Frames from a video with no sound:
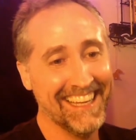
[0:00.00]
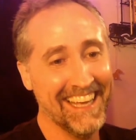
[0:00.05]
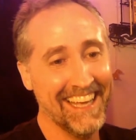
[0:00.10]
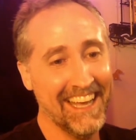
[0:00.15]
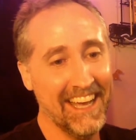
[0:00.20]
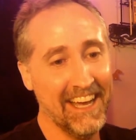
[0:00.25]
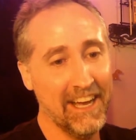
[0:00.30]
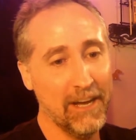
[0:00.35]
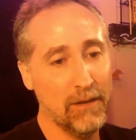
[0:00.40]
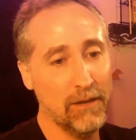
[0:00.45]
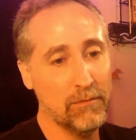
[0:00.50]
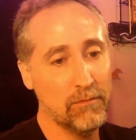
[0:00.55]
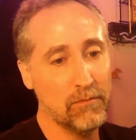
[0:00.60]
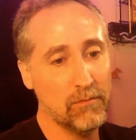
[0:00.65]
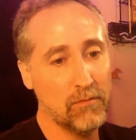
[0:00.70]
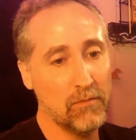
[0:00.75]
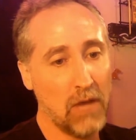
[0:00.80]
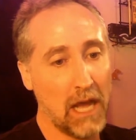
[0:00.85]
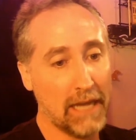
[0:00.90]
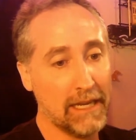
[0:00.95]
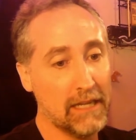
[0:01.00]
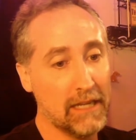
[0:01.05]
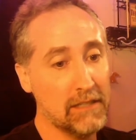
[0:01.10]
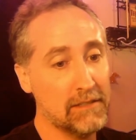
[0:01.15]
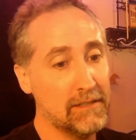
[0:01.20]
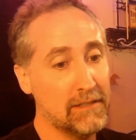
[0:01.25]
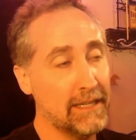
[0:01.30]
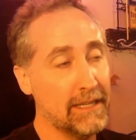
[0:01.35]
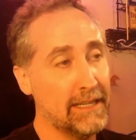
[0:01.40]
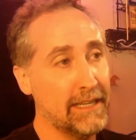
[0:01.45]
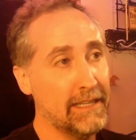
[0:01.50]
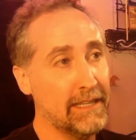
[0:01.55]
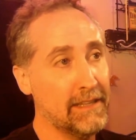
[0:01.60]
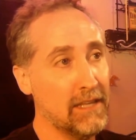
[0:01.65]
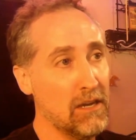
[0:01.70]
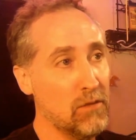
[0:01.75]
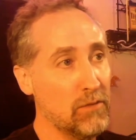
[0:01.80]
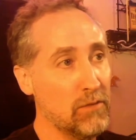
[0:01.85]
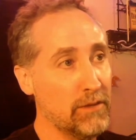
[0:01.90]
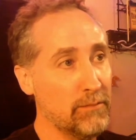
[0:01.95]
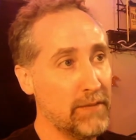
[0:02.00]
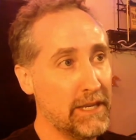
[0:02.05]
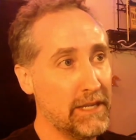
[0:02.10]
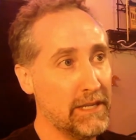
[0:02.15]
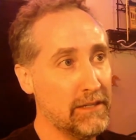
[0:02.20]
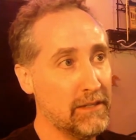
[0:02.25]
I gotta say Keith Elwin, man.